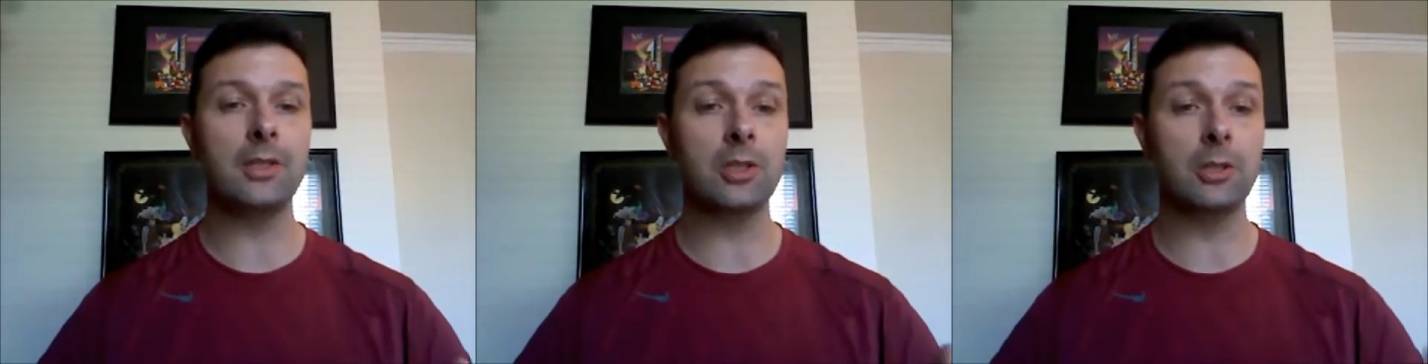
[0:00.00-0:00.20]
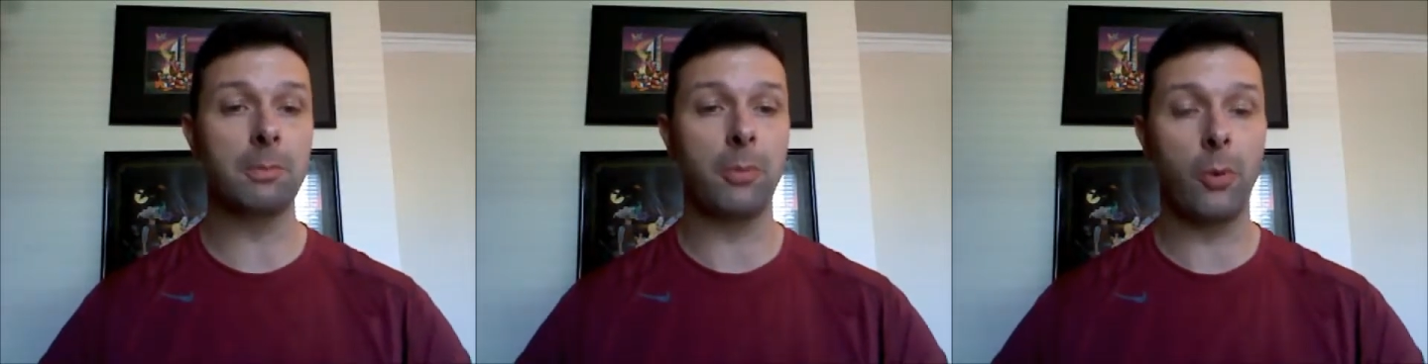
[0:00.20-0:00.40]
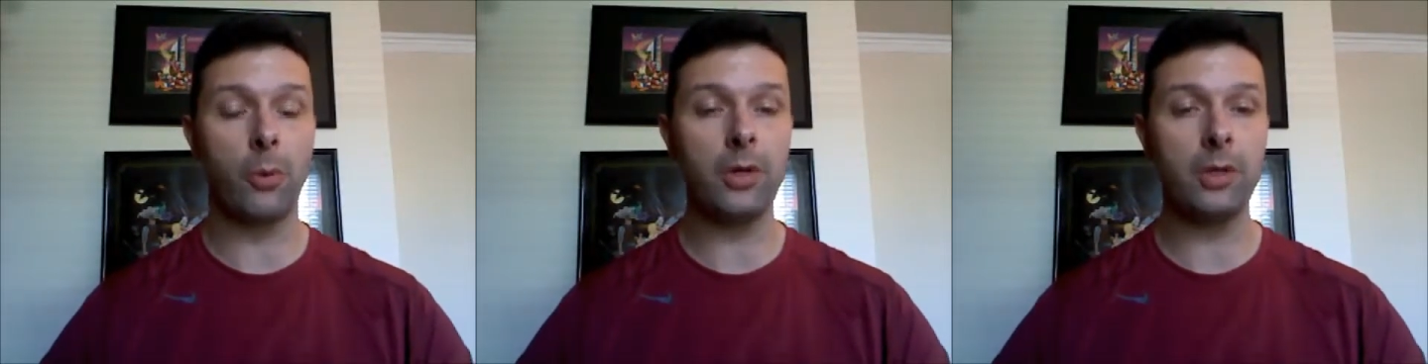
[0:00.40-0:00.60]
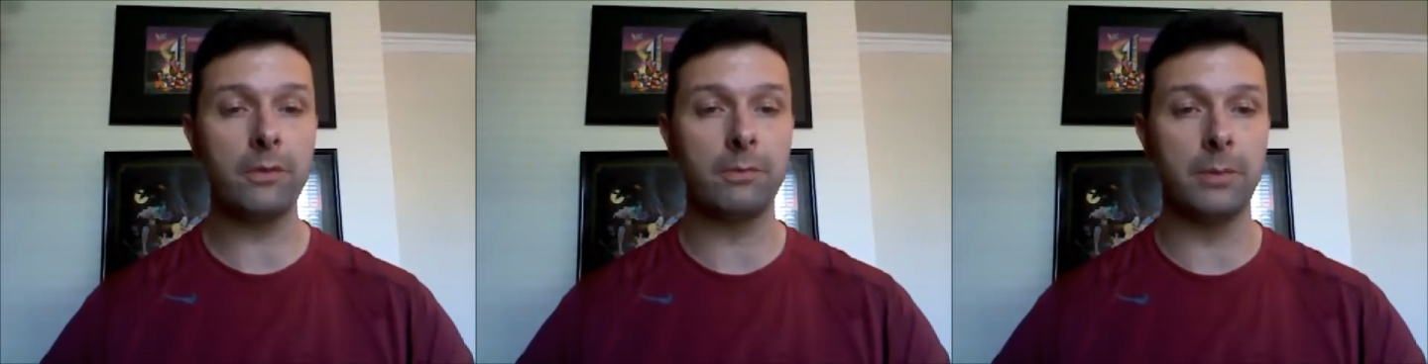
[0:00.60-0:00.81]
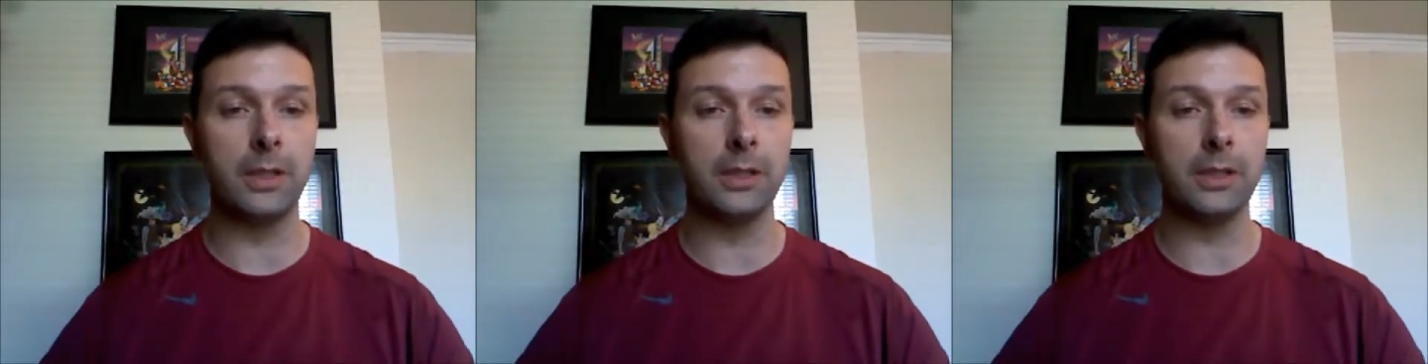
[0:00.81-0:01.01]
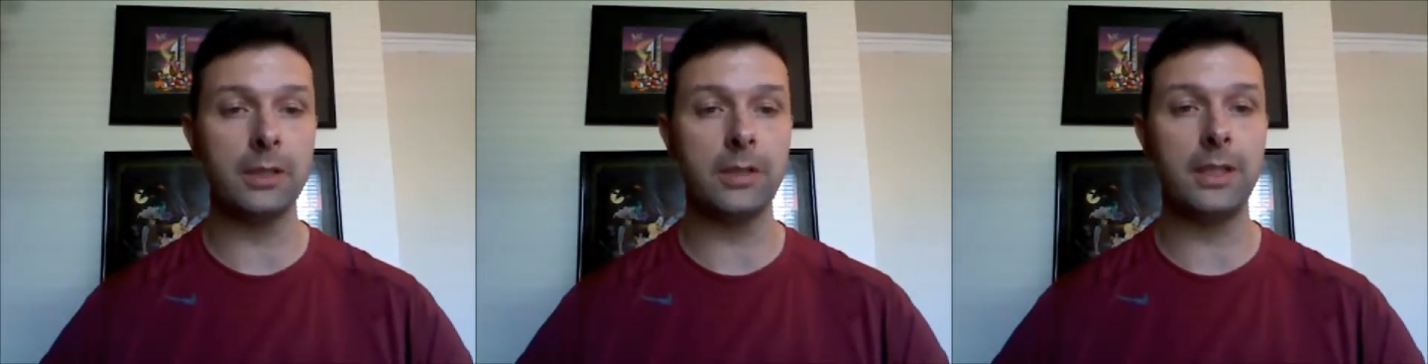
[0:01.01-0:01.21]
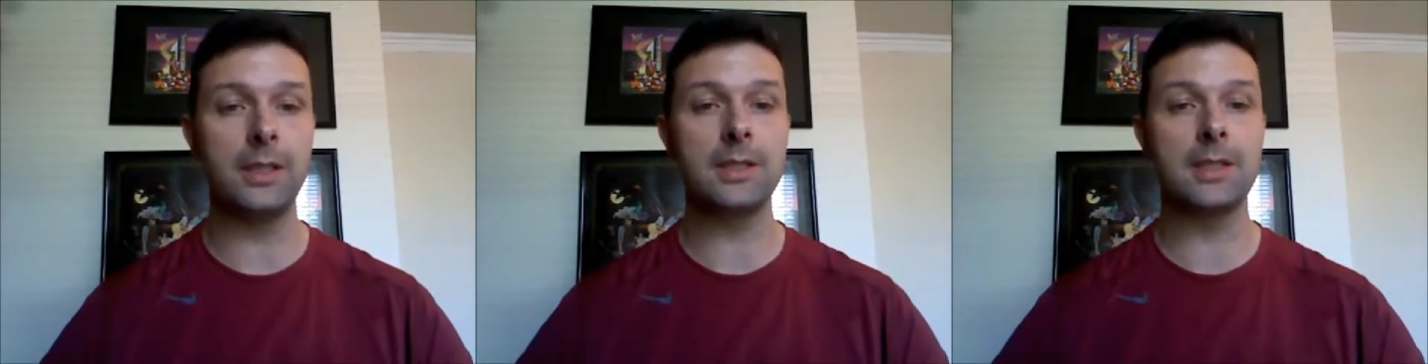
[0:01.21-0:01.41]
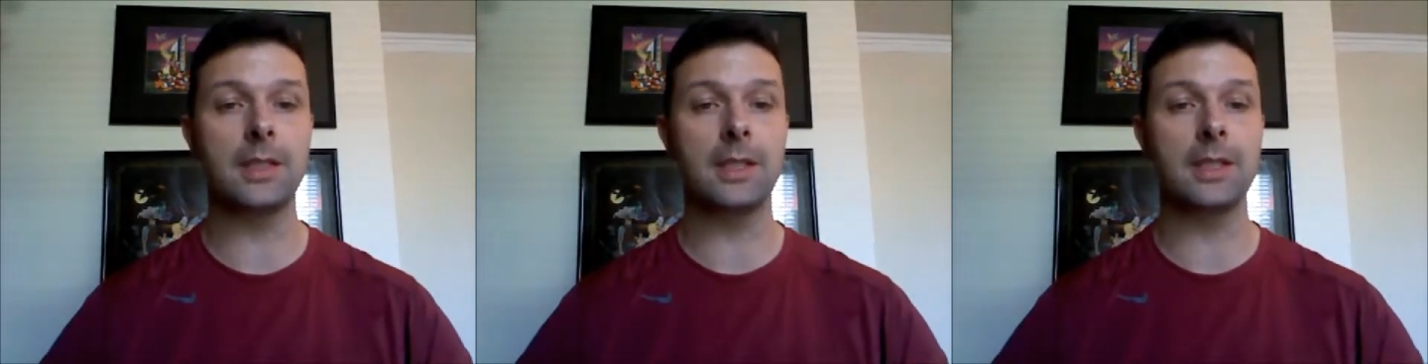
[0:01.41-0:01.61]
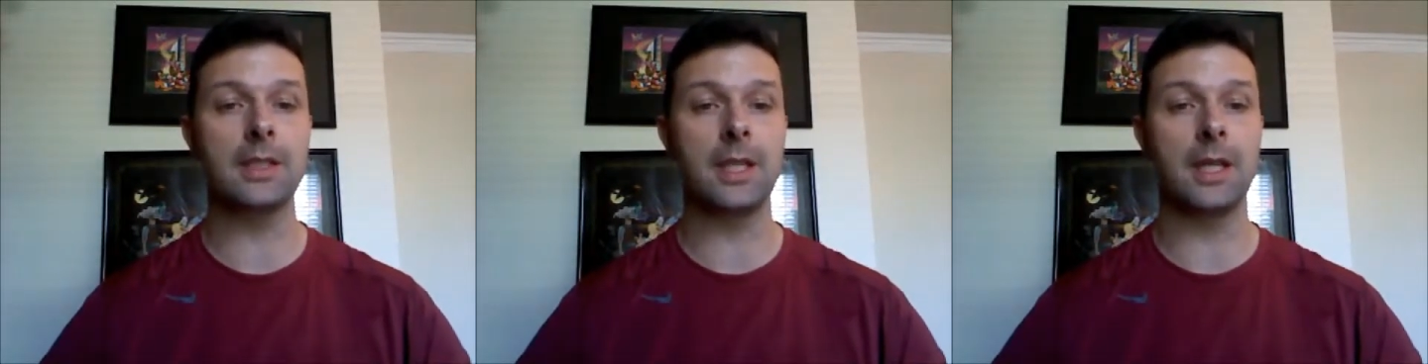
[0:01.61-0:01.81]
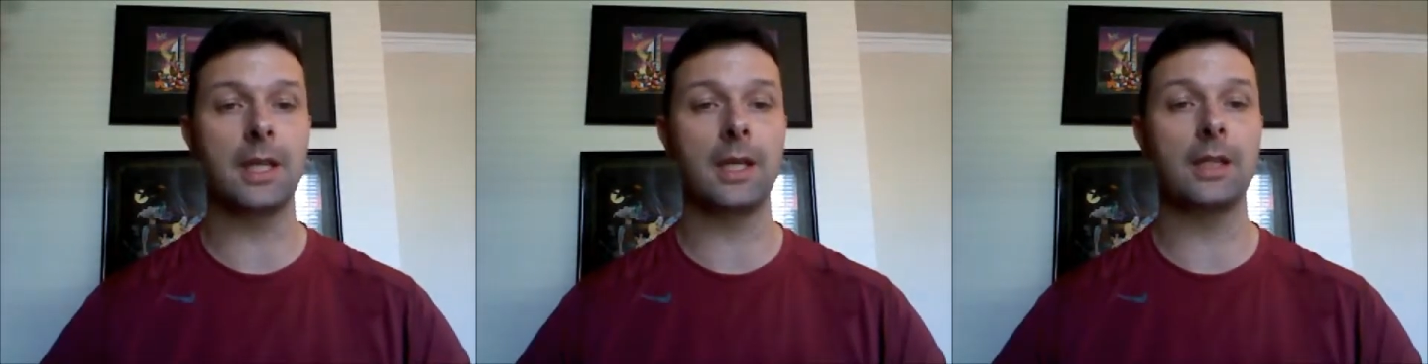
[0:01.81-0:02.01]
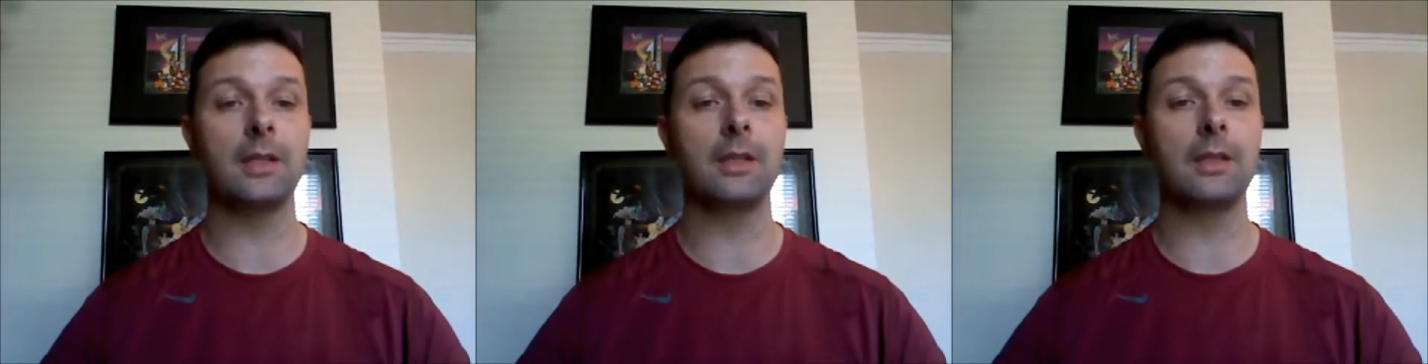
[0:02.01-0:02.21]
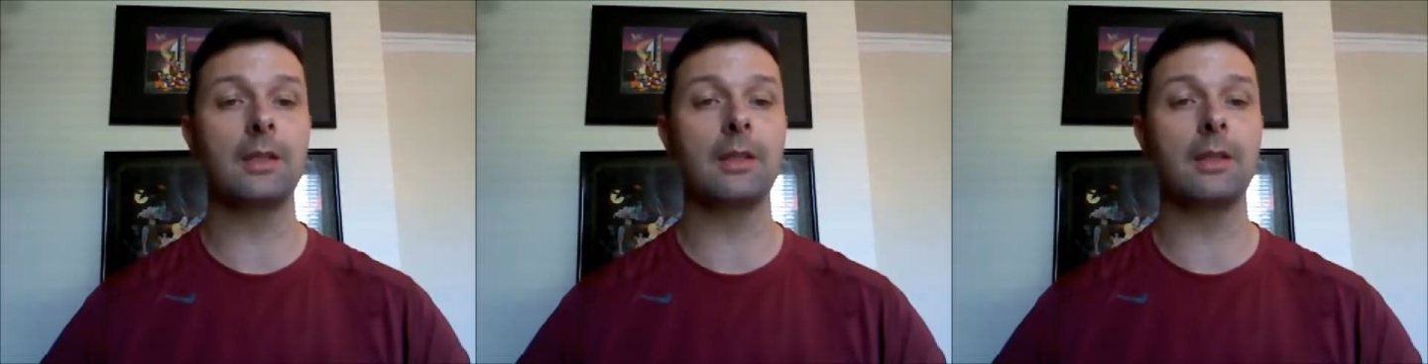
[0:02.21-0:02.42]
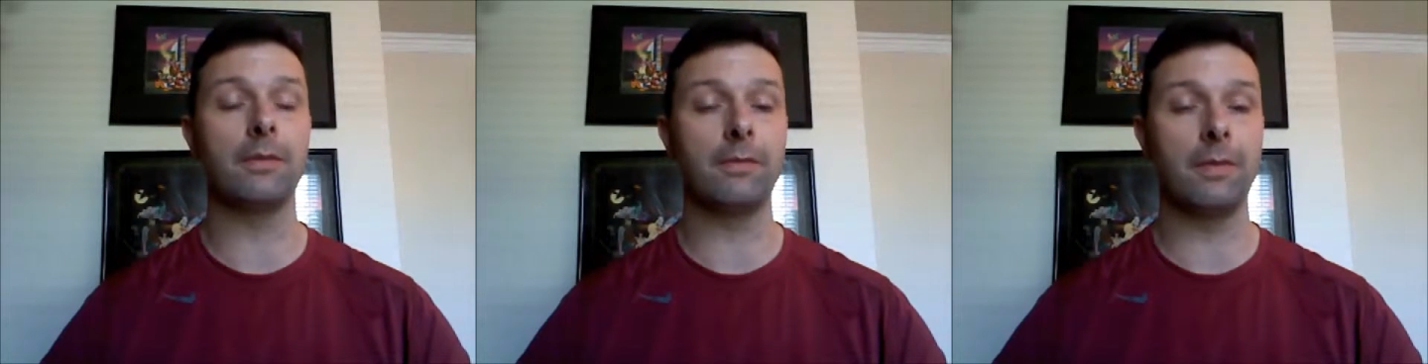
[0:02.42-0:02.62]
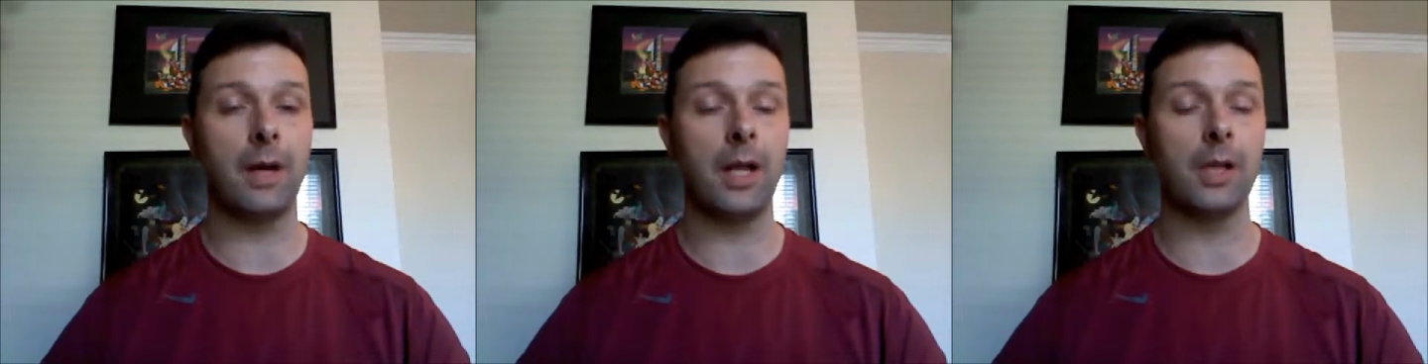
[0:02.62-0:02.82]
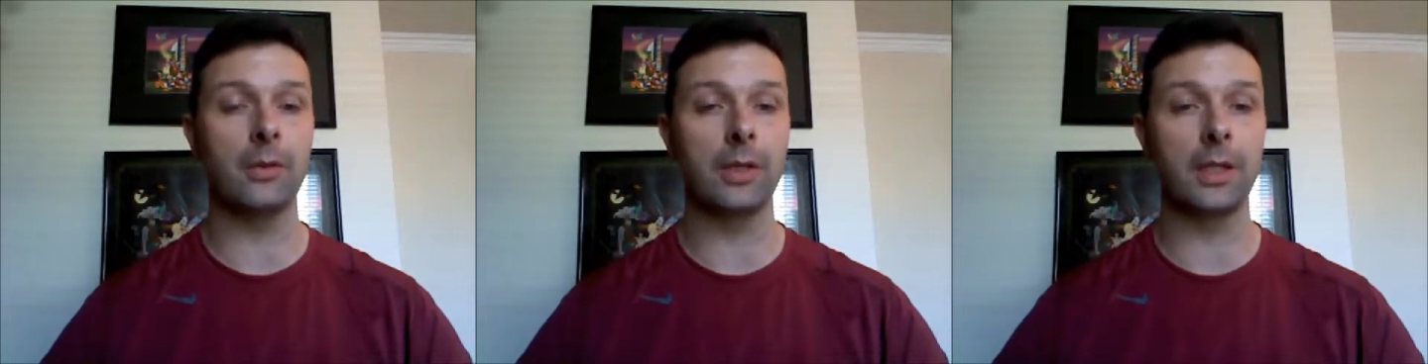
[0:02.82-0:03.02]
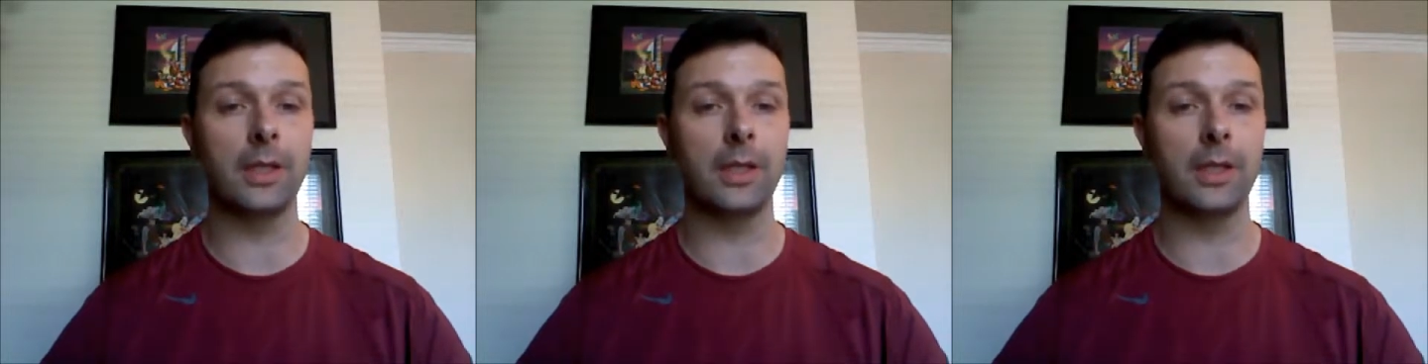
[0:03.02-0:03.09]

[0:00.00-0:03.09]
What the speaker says: supportive meal needs to contain the following.